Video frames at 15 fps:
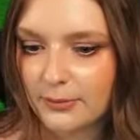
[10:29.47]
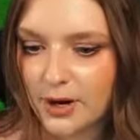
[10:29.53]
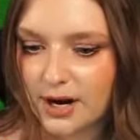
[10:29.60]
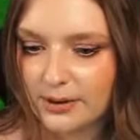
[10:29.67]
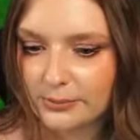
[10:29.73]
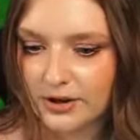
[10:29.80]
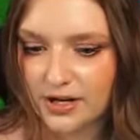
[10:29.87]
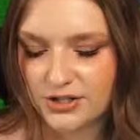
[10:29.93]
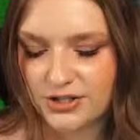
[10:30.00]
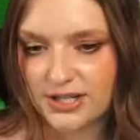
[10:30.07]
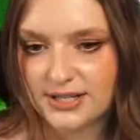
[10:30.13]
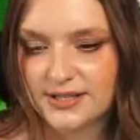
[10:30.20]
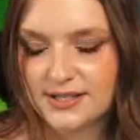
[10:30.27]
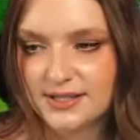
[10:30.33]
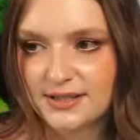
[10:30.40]
Pride and
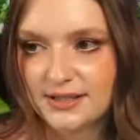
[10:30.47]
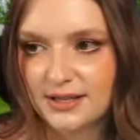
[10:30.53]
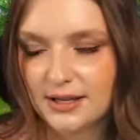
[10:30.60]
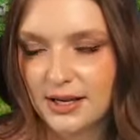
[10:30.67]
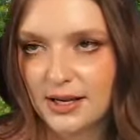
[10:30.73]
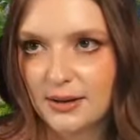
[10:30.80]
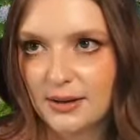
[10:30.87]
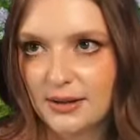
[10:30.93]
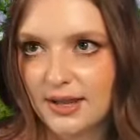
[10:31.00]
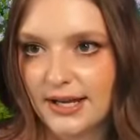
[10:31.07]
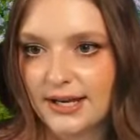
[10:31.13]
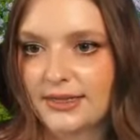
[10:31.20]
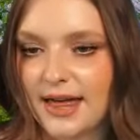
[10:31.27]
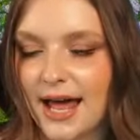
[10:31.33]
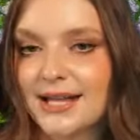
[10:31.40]
Prejudice
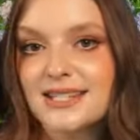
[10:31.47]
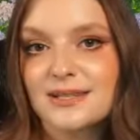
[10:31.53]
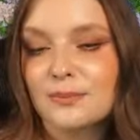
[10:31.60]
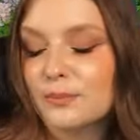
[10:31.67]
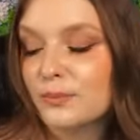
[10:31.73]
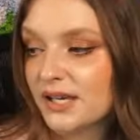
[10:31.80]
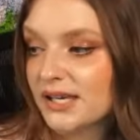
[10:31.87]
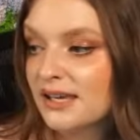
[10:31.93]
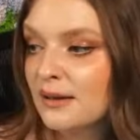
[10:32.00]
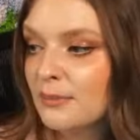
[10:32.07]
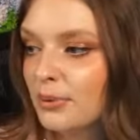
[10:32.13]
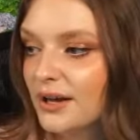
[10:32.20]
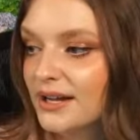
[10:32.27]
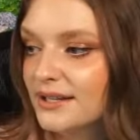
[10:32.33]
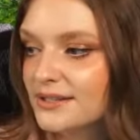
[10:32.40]
like that's me,
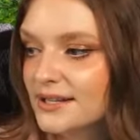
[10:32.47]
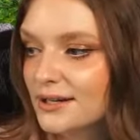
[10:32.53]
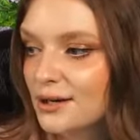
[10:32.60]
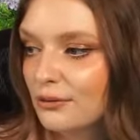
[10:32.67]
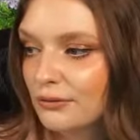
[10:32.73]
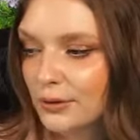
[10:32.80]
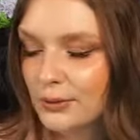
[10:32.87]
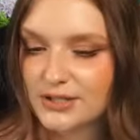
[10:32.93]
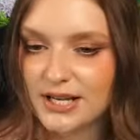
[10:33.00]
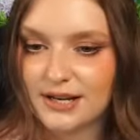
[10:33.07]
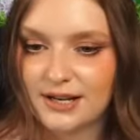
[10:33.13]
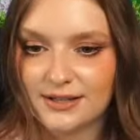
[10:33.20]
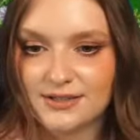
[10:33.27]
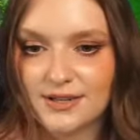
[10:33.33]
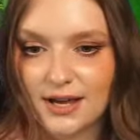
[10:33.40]
but it's like a
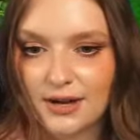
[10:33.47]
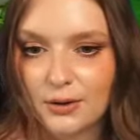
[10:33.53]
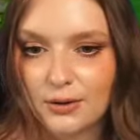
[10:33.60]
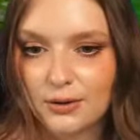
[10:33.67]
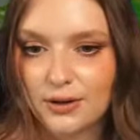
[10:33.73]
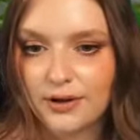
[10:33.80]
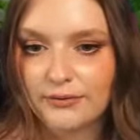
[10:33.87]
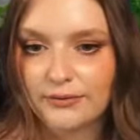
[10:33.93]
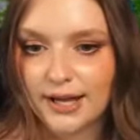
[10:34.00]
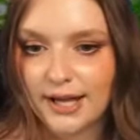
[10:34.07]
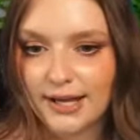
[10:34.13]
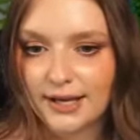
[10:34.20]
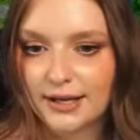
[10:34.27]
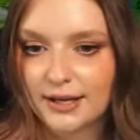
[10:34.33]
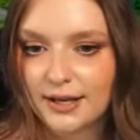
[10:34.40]
rotating cycle of
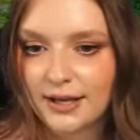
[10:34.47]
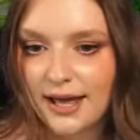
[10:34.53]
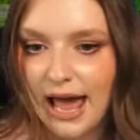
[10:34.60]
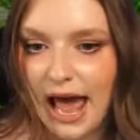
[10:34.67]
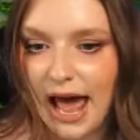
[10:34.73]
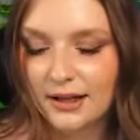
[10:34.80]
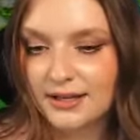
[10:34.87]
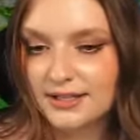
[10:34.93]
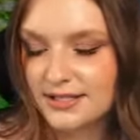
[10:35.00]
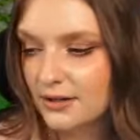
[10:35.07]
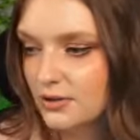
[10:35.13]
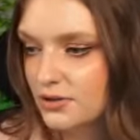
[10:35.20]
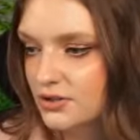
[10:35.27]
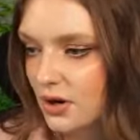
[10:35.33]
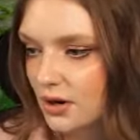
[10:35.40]
like Alexander
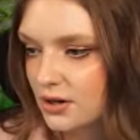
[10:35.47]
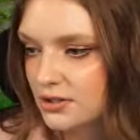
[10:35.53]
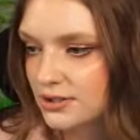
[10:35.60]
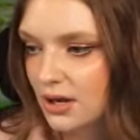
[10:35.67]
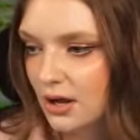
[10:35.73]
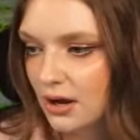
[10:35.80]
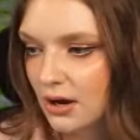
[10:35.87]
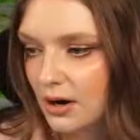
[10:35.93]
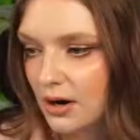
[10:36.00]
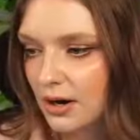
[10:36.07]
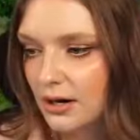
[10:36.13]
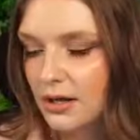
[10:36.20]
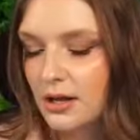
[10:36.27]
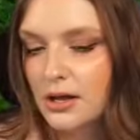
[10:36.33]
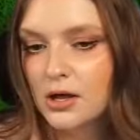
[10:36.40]

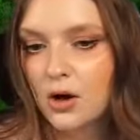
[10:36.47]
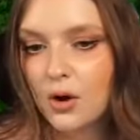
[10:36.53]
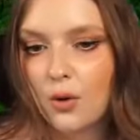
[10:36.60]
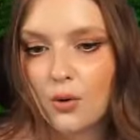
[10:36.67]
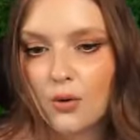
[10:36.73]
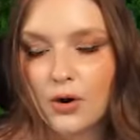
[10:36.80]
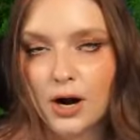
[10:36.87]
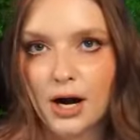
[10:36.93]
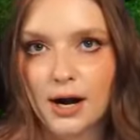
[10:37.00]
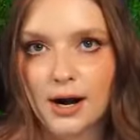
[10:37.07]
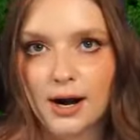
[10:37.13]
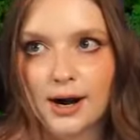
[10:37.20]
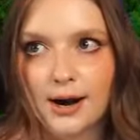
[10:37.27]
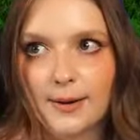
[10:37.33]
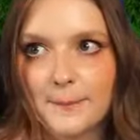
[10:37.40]
Skarsgård
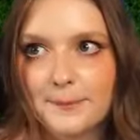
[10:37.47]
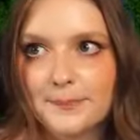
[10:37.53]
or